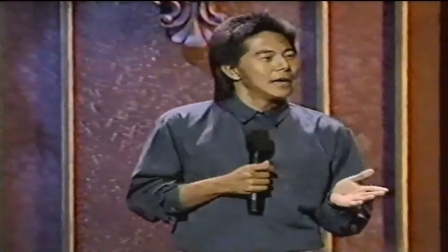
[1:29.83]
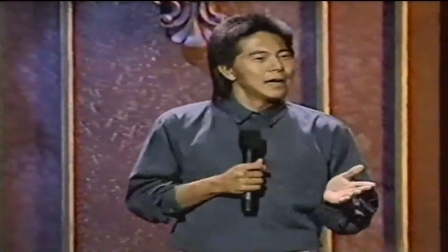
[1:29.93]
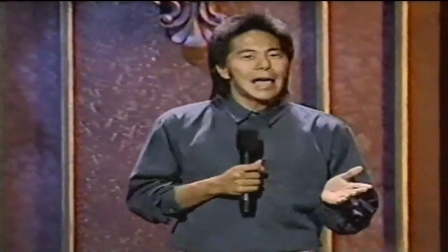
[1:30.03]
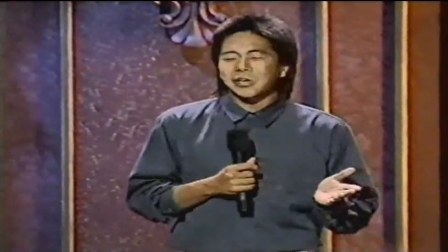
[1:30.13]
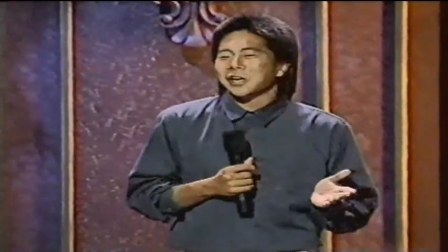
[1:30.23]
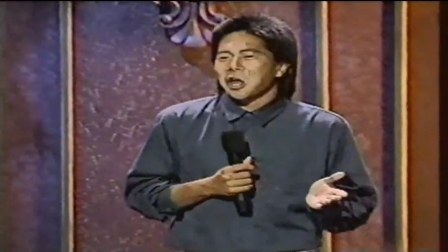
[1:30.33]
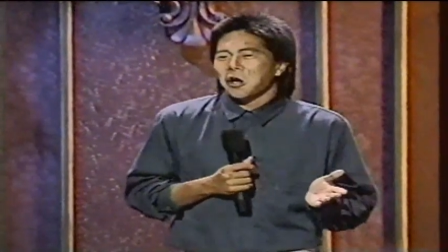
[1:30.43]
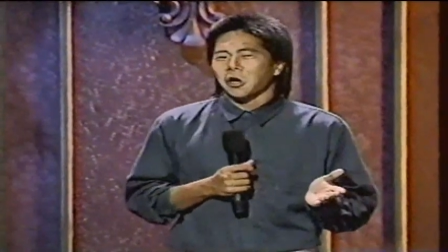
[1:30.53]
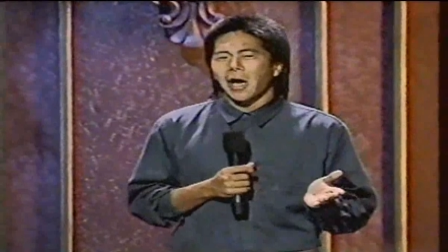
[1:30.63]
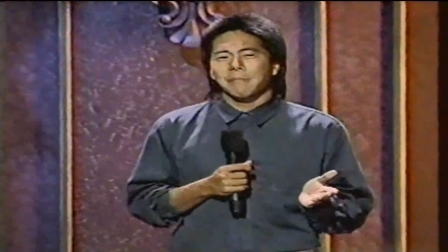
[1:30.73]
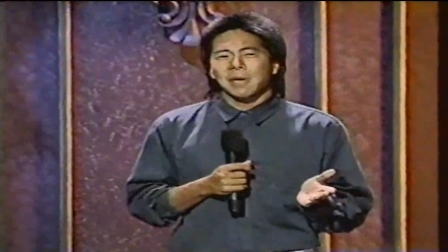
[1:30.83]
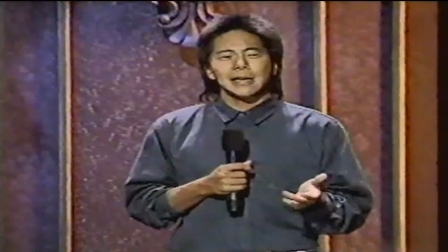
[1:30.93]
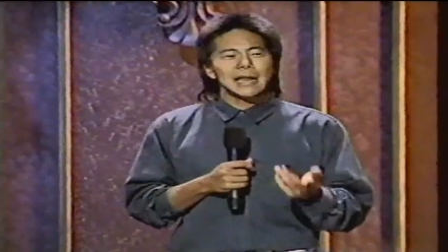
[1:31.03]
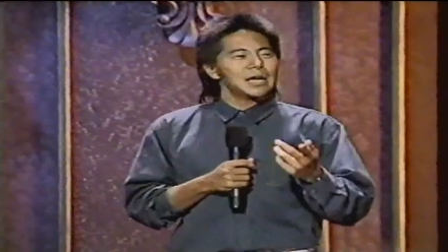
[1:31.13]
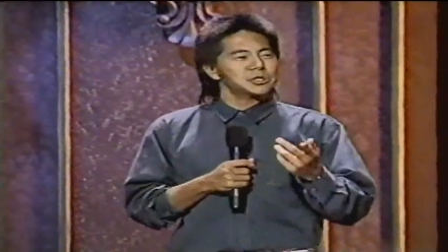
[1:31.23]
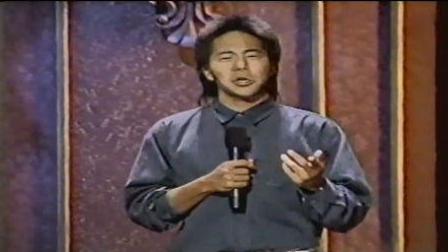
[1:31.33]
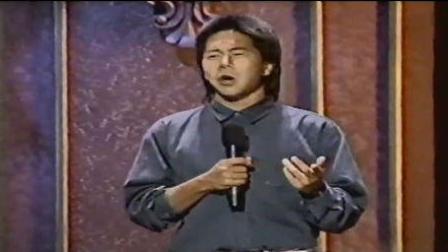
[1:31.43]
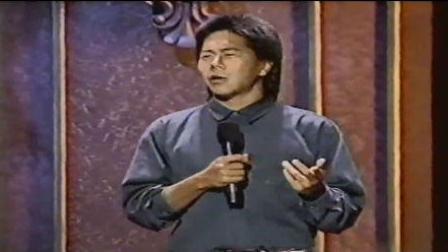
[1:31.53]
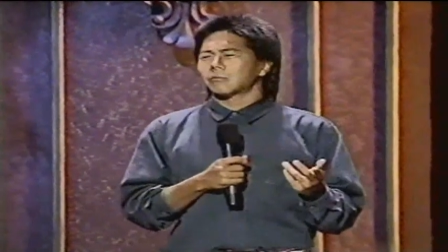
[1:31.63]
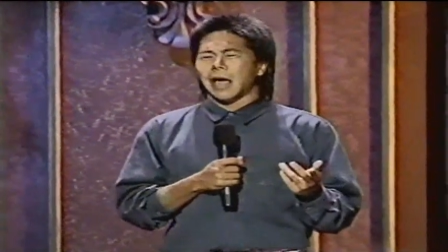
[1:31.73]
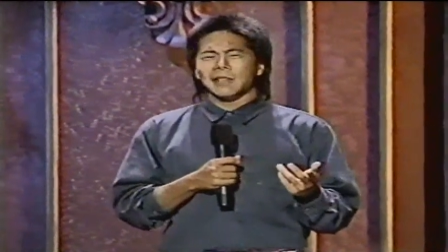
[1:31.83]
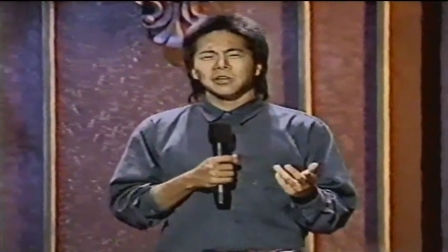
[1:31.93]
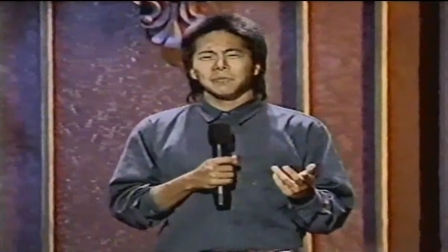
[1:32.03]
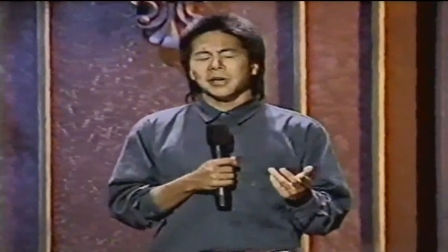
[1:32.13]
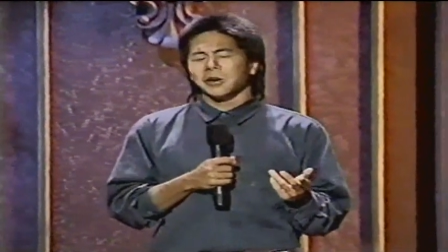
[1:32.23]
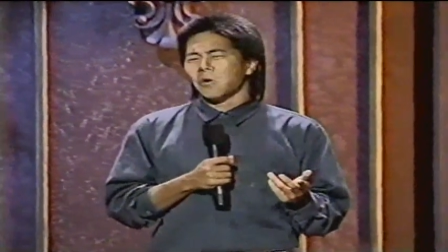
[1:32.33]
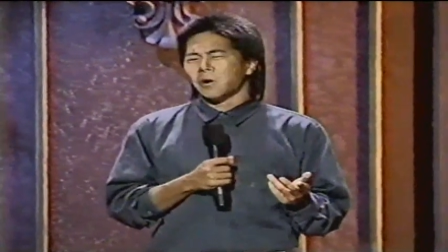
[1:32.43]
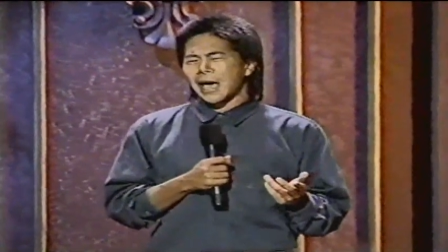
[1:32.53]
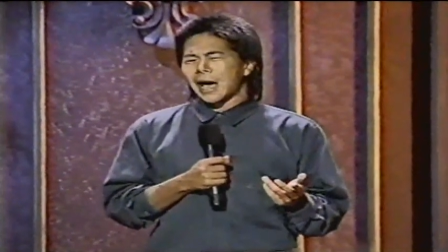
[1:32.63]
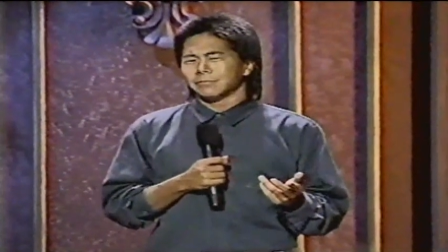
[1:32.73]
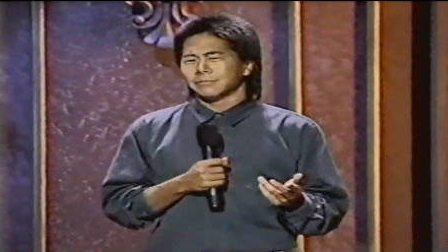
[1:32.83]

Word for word: I say, you know, you go, "Hey, man, nice shirt. How long you been going out?"